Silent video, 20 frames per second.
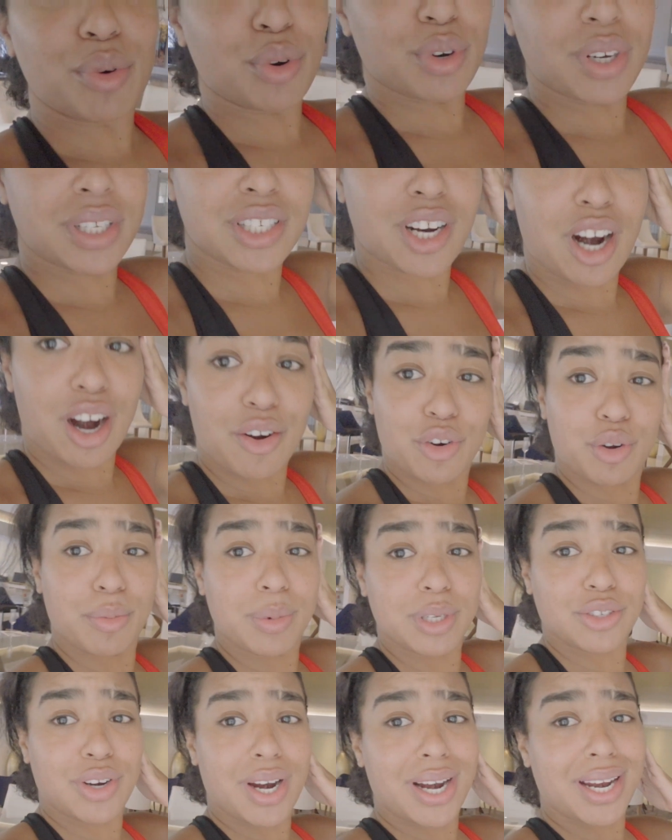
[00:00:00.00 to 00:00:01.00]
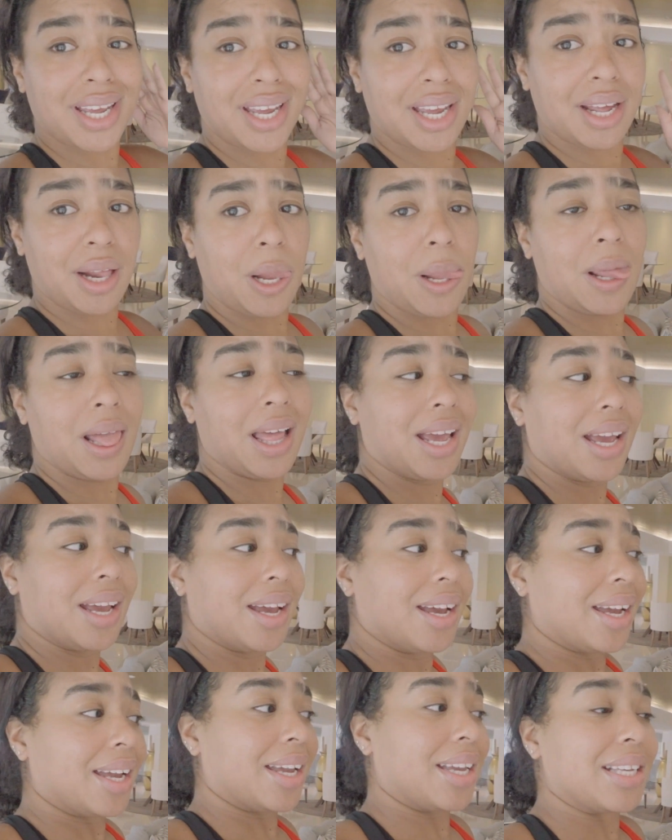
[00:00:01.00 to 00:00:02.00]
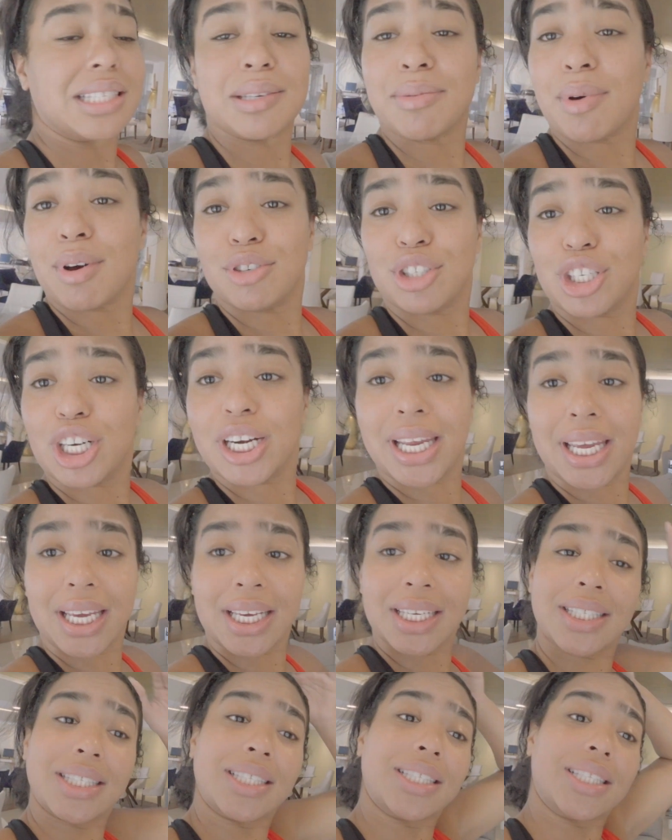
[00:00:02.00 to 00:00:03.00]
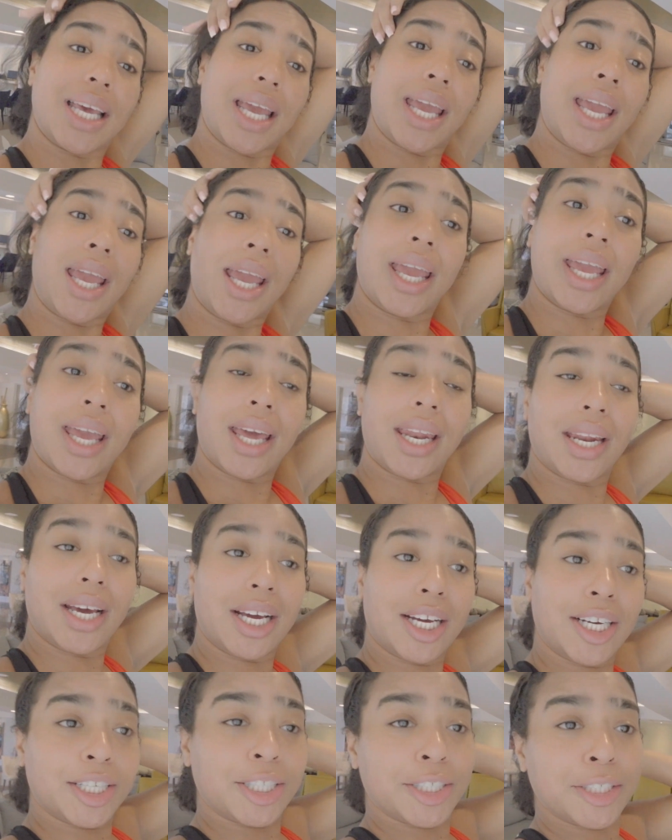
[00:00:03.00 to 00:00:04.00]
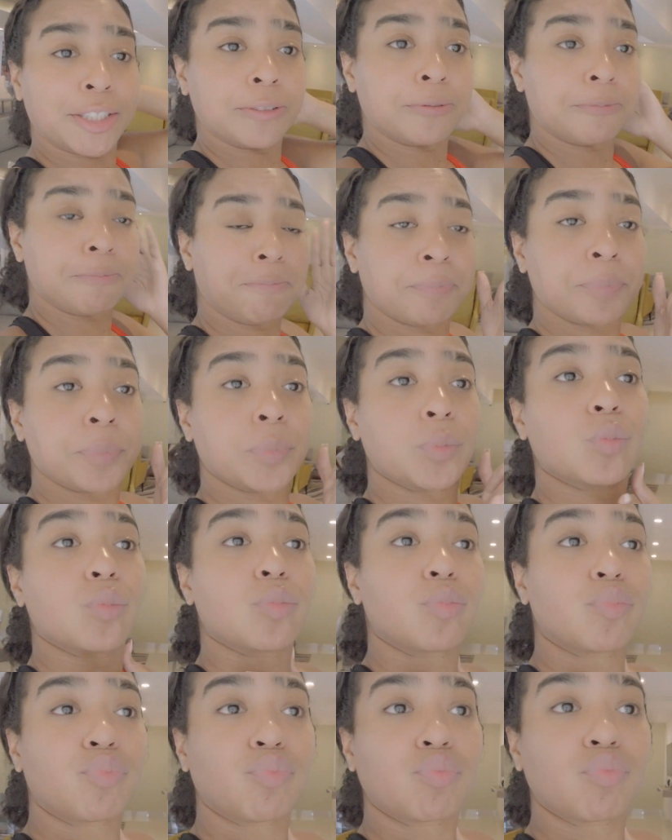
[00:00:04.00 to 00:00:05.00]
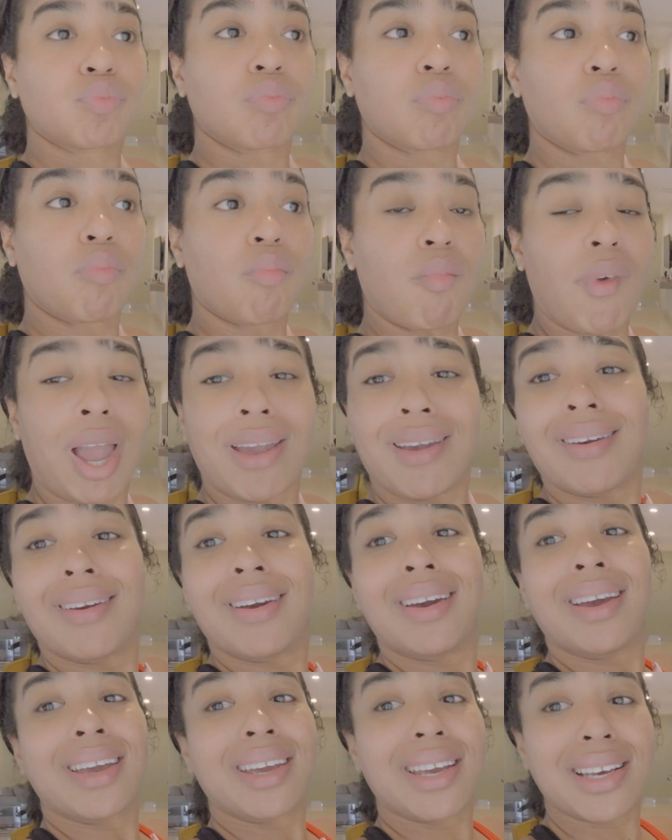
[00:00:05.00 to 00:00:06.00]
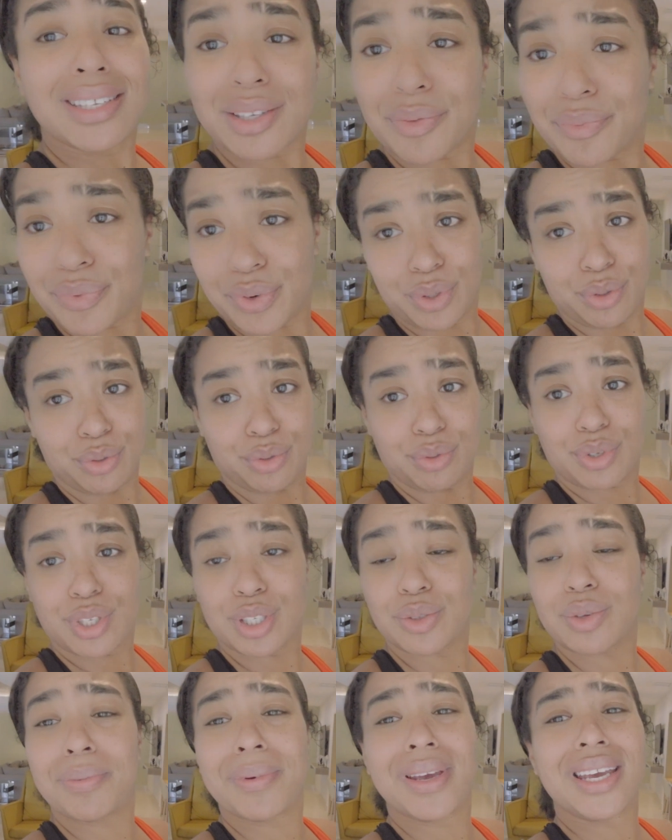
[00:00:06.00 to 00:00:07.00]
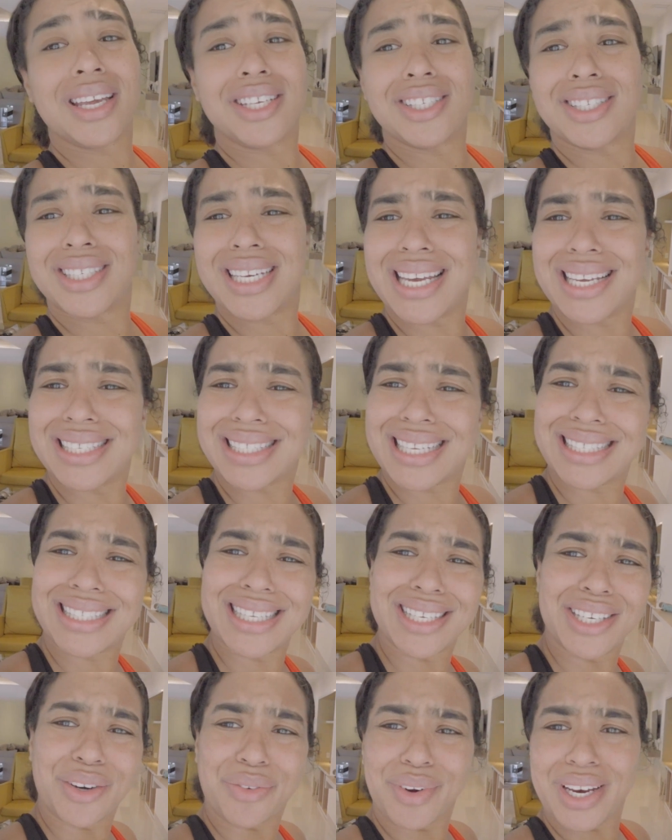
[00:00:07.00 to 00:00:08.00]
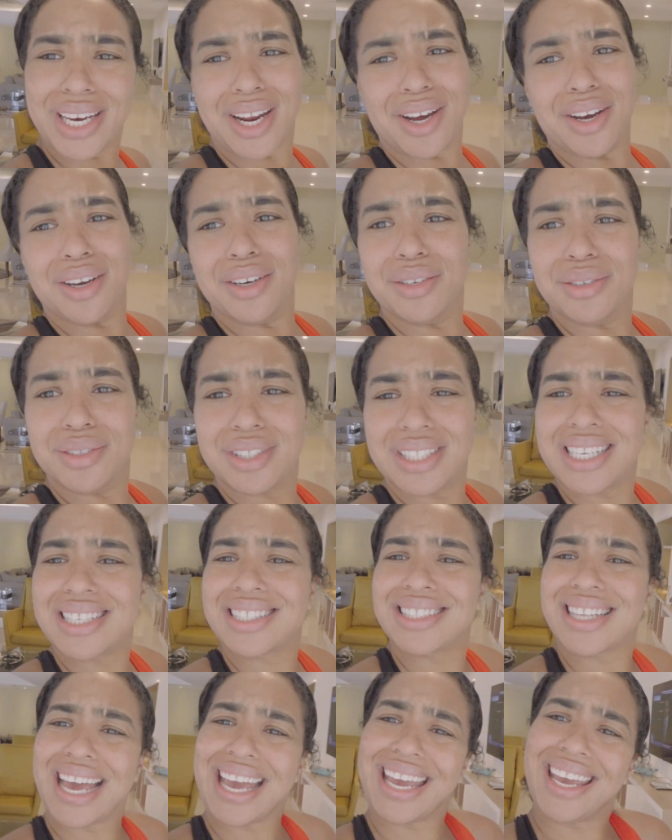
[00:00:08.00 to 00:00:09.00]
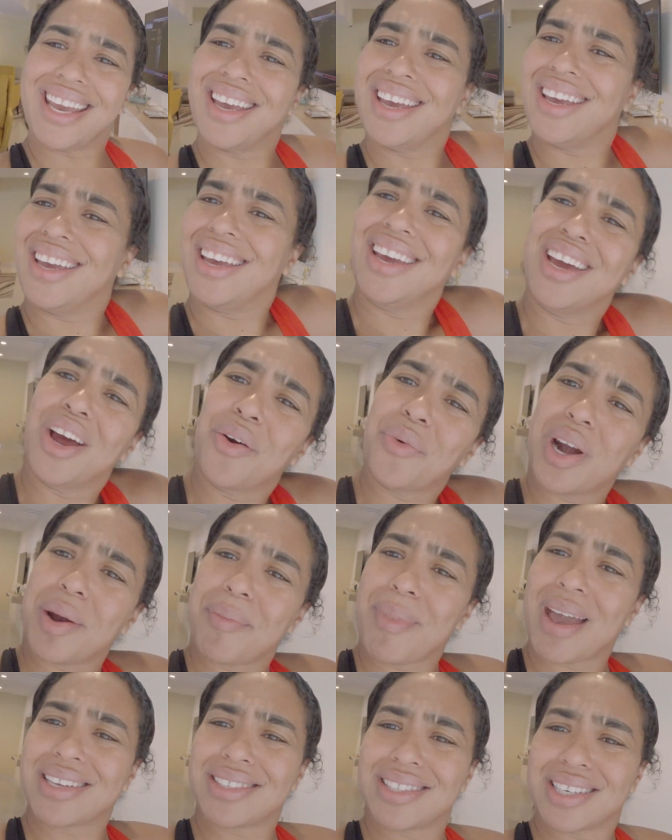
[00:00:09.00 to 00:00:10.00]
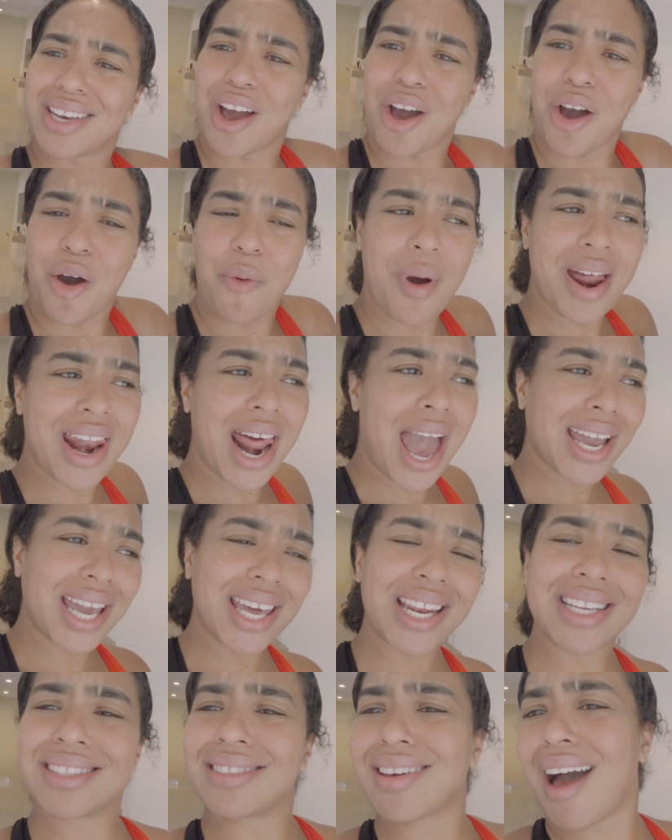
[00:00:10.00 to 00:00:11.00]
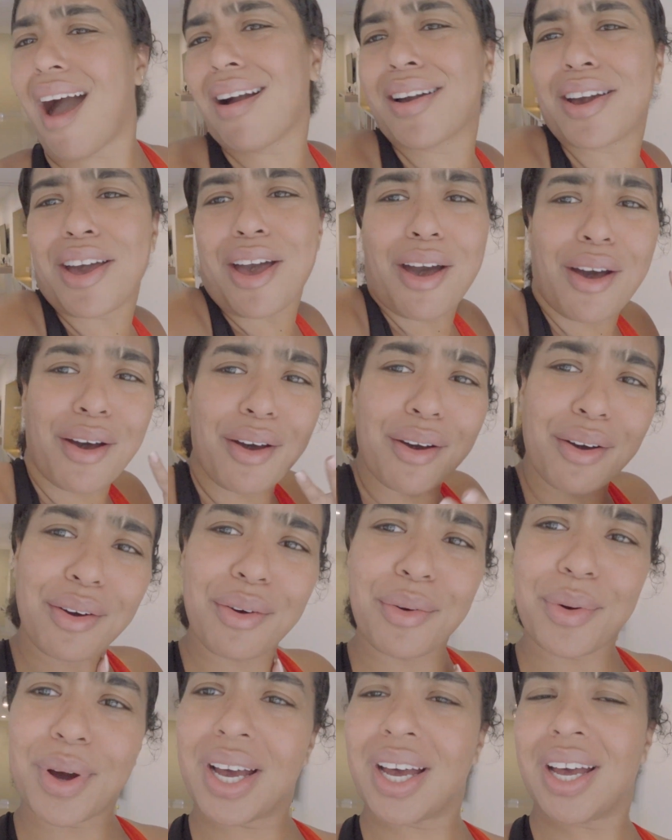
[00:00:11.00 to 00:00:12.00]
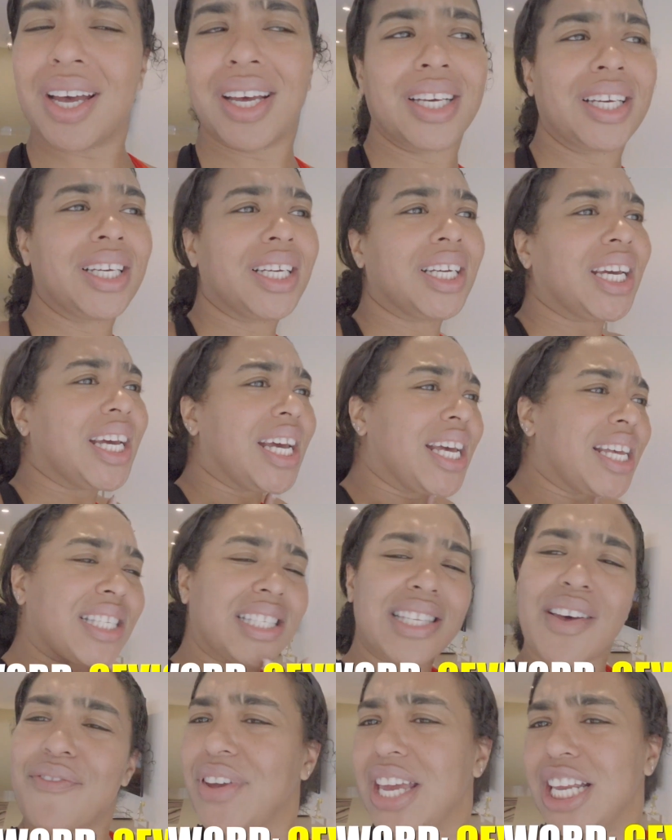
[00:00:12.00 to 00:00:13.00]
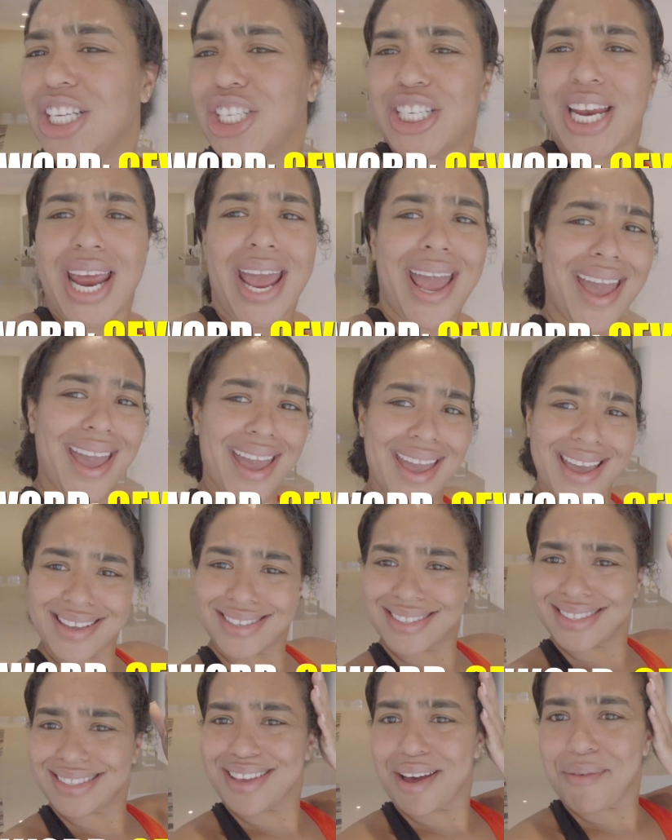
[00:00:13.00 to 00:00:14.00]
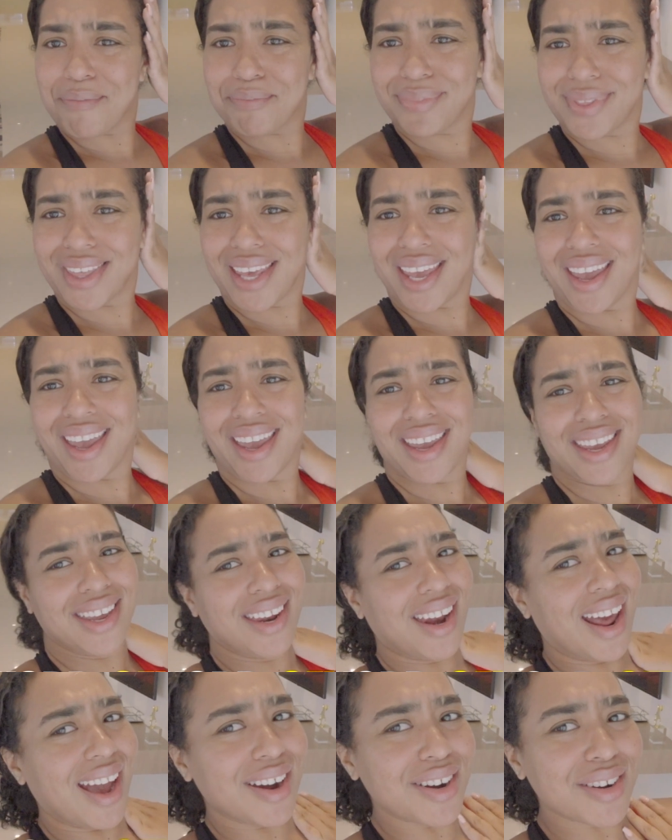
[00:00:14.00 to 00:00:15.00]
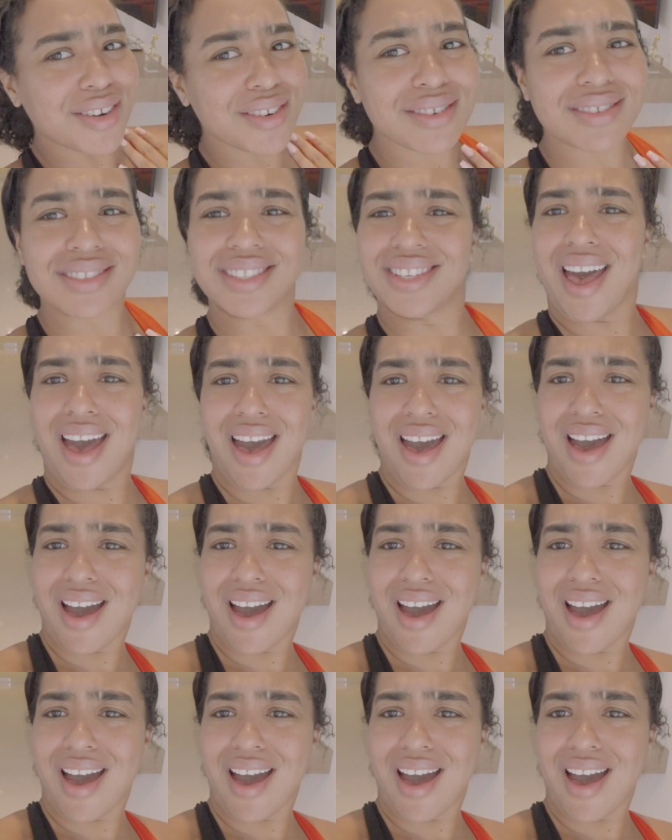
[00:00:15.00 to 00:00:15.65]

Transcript: pool until our room is ready, get some old drinks, and get some food, because we've been eating Cheez-Its and Doritos. It's like, we're in Mexico. Why not get a taco, ceviche, something, you know? So,